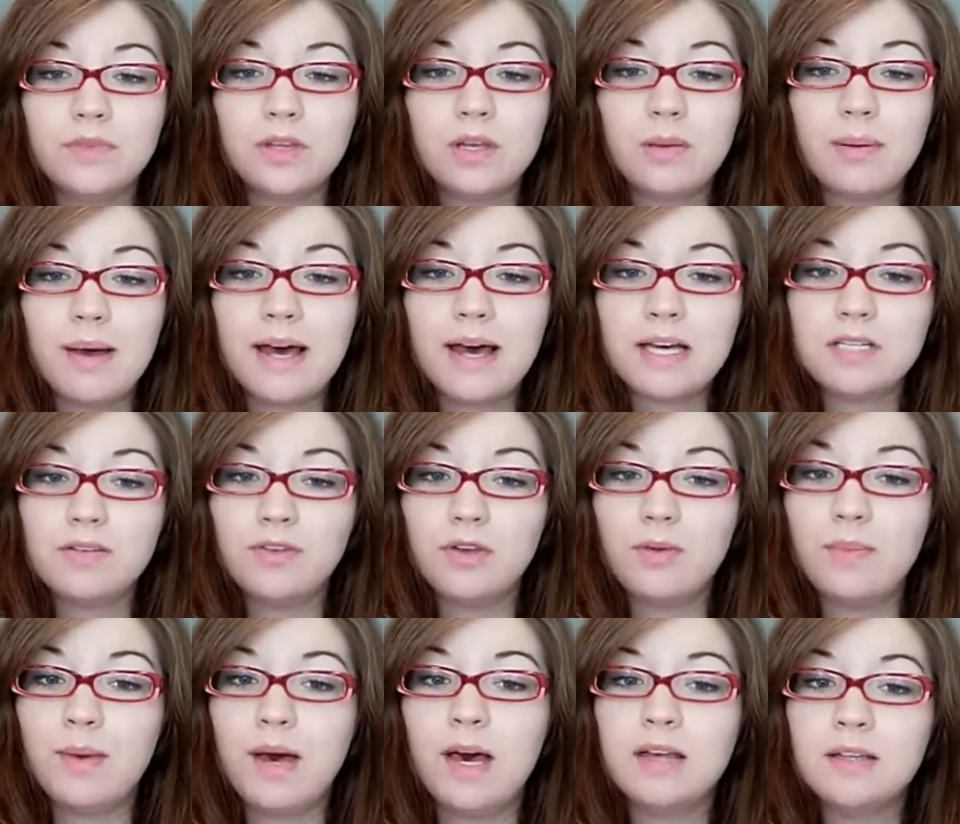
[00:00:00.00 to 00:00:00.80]
the past
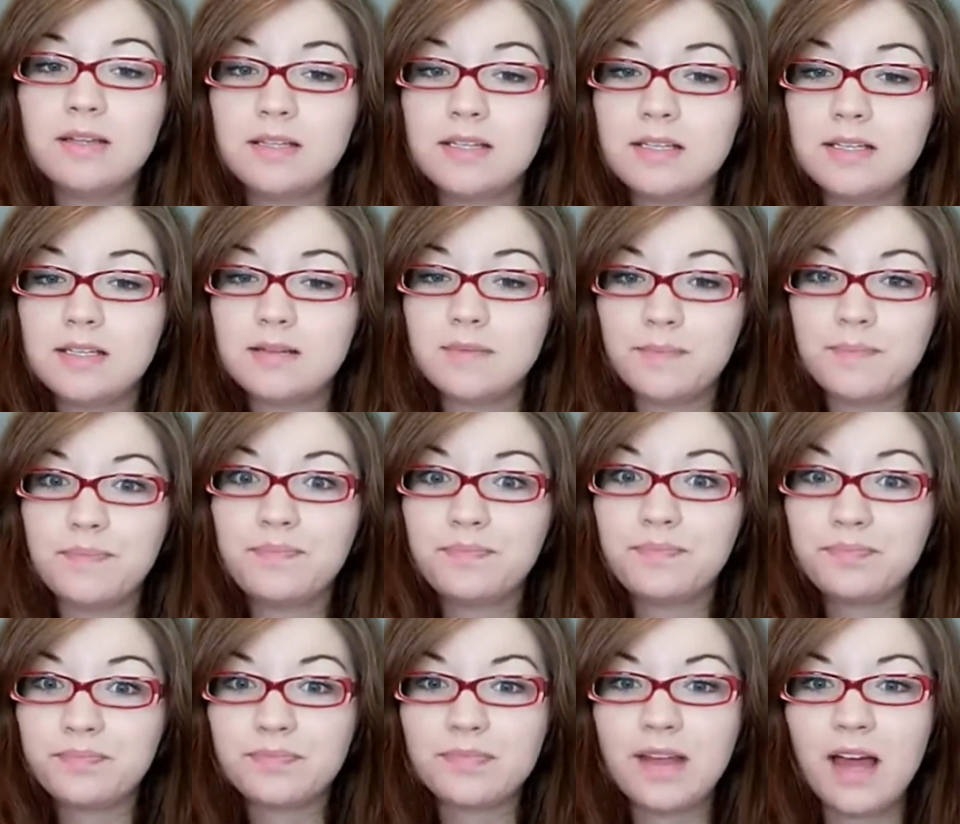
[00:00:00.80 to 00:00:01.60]
few months
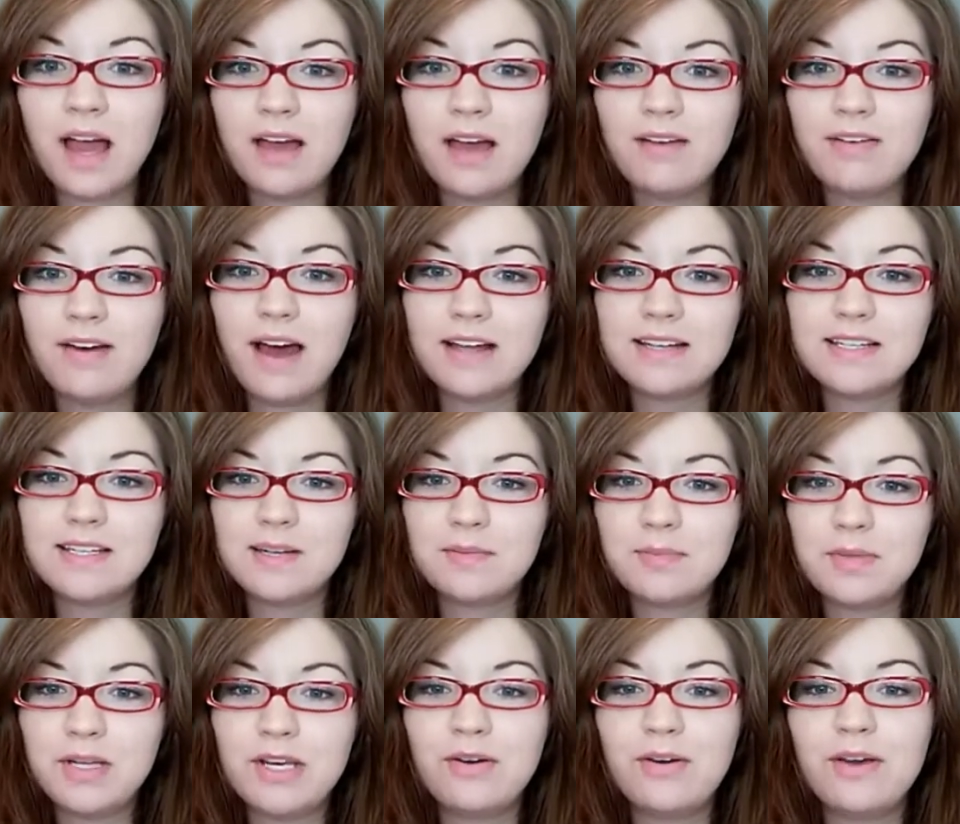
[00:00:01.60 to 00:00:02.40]
I've had
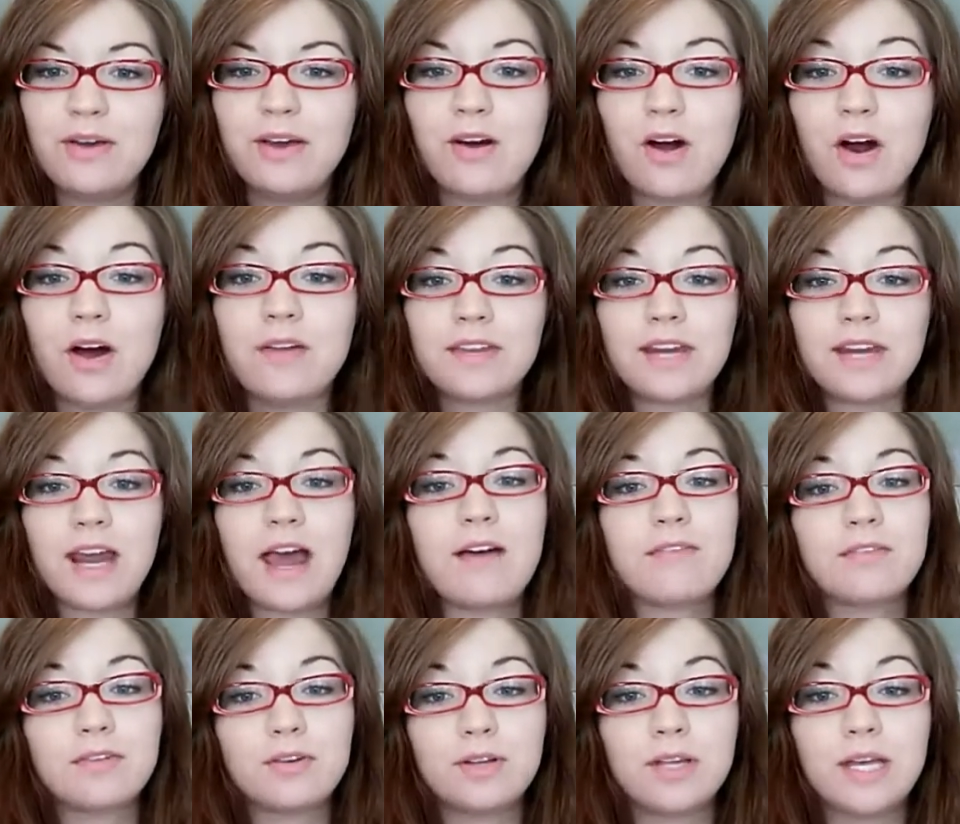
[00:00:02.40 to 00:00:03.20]
something going on, but I
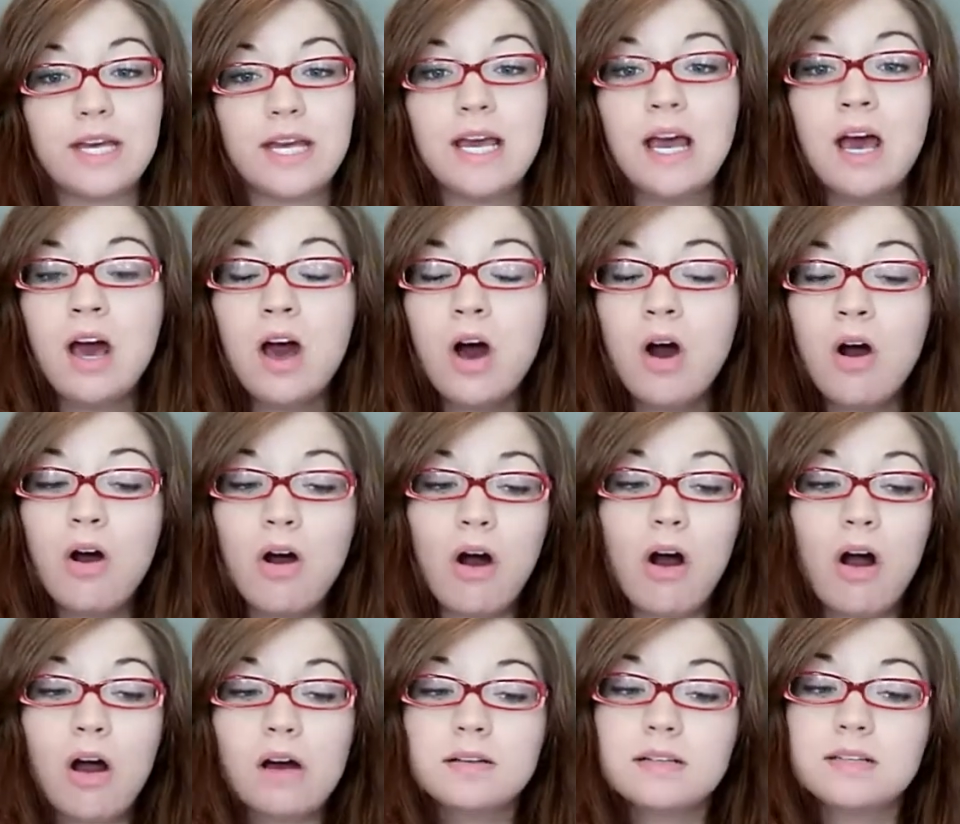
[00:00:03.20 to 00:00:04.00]
haven't really
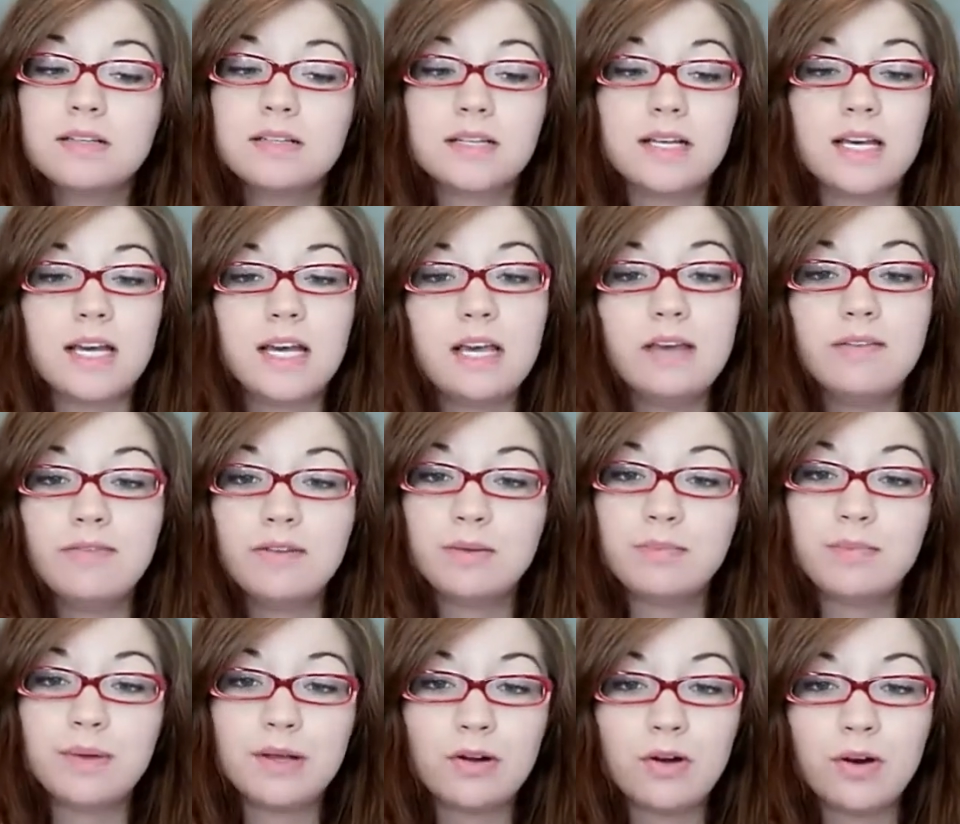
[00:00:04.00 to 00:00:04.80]
honestly
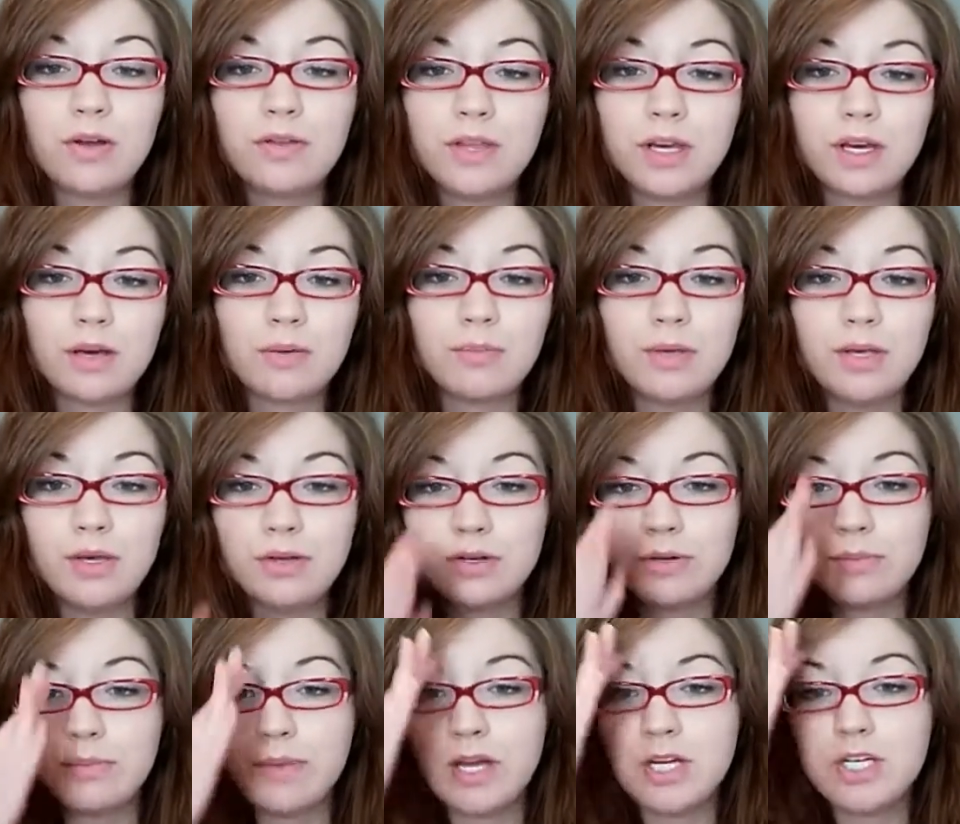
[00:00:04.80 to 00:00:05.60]
even been on the
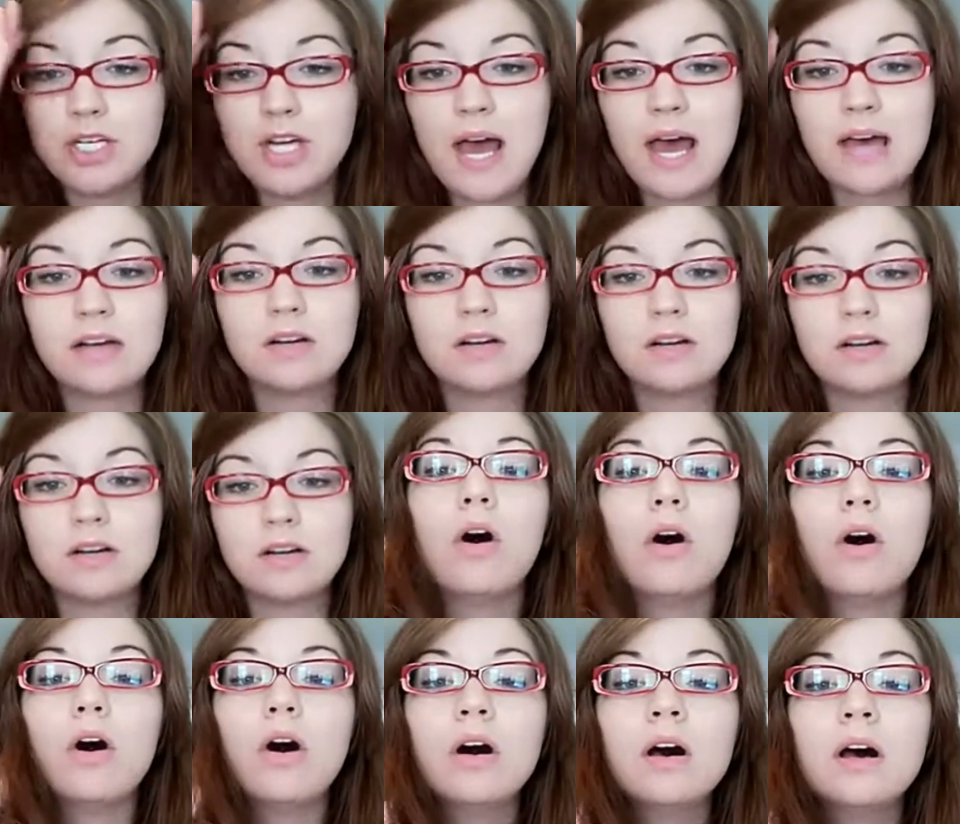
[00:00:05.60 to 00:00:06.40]
computer much at
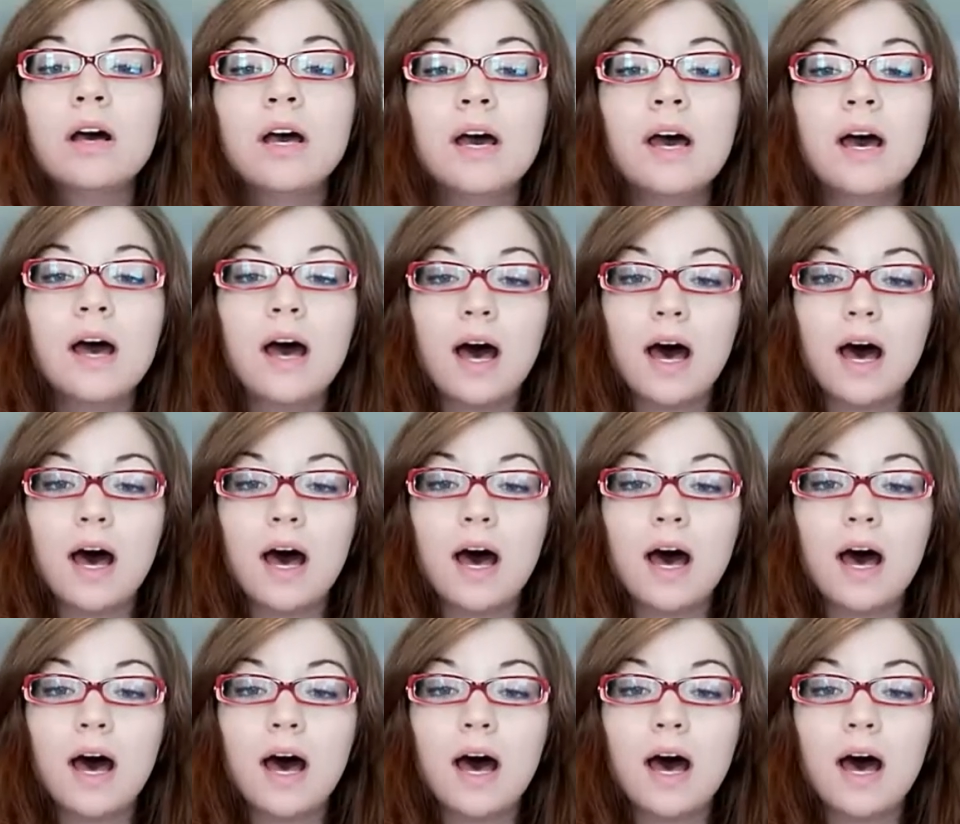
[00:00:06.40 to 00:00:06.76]
all.